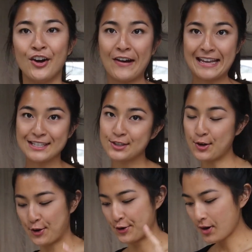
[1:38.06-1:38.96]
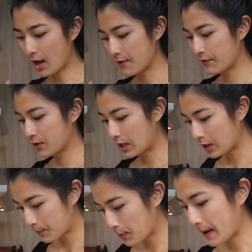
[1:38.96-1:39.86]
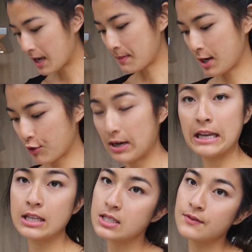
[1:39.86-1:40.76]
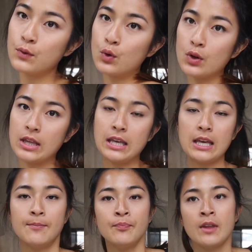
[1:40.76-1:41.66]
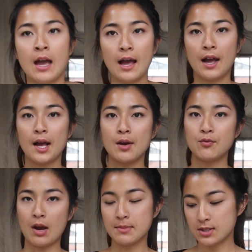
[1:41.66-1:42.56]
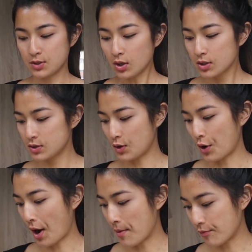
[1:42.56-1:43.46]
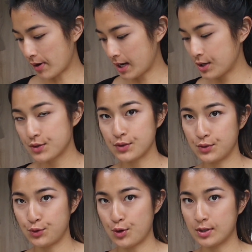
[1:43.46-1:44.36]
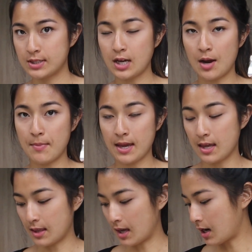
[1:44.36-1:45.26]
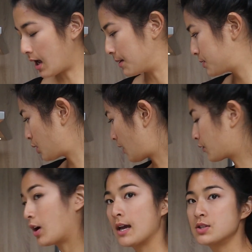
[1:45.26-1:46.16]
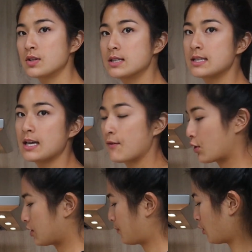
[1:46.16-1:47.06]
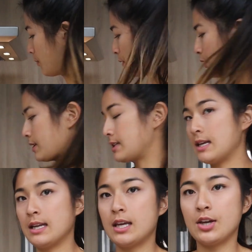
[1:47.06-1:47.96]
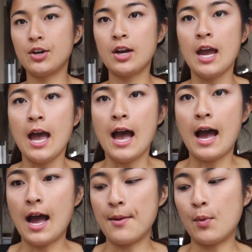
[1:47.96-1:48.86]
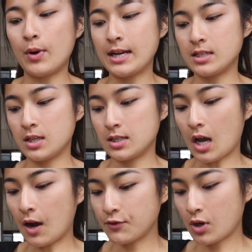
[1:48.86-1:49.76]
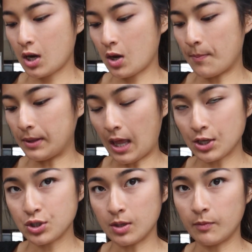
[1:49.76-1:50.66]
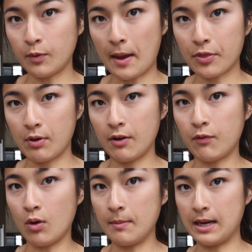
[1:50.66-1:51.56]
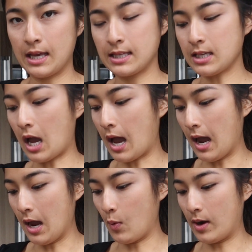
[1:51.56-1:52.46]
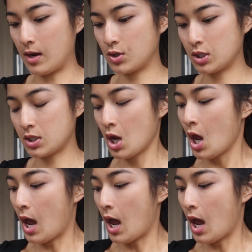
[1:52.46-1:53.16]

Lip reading: Alright, so I've prepared my ingredients for the ramen stock, so I'm ready to start making that. So I've got, as you can see, I've got the pork bones in here. What I did is after I blanched them for about 3 to 4 minutes, I went and just